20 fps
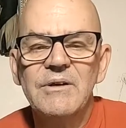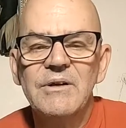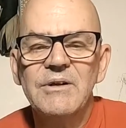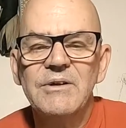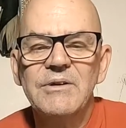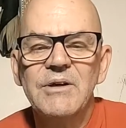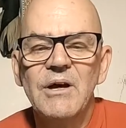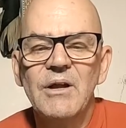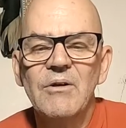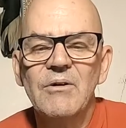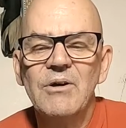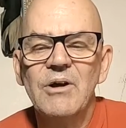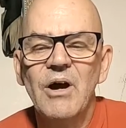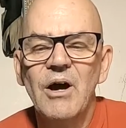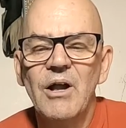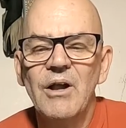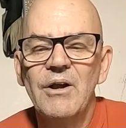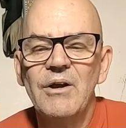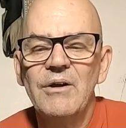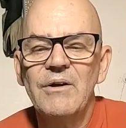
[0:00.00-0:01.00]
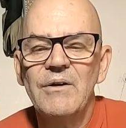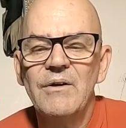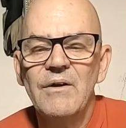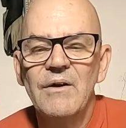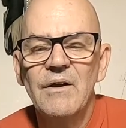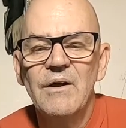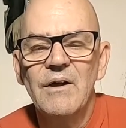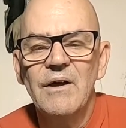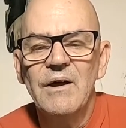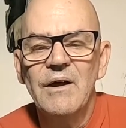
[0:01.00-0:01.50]
the yellow collar,
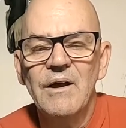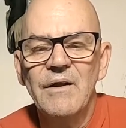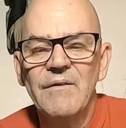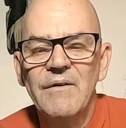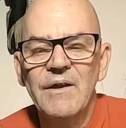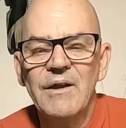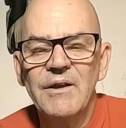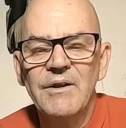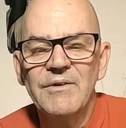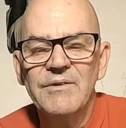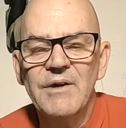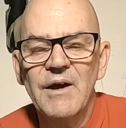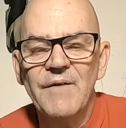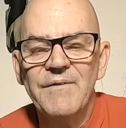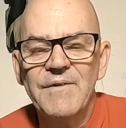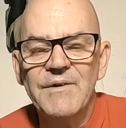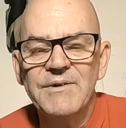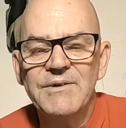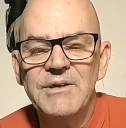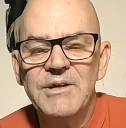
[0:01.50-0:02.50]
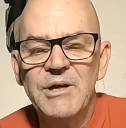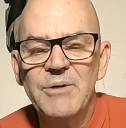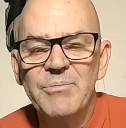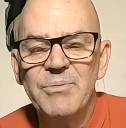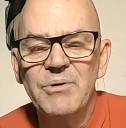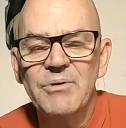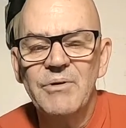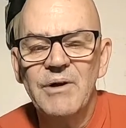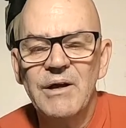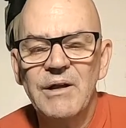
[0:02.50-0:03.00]
and then it's got this
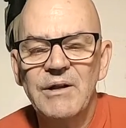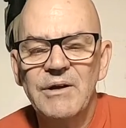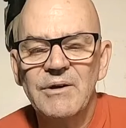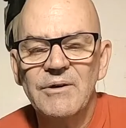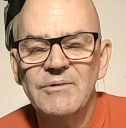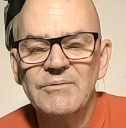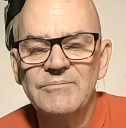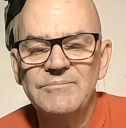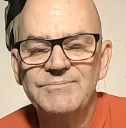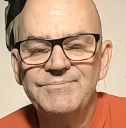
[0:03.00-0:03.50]
keeper right here.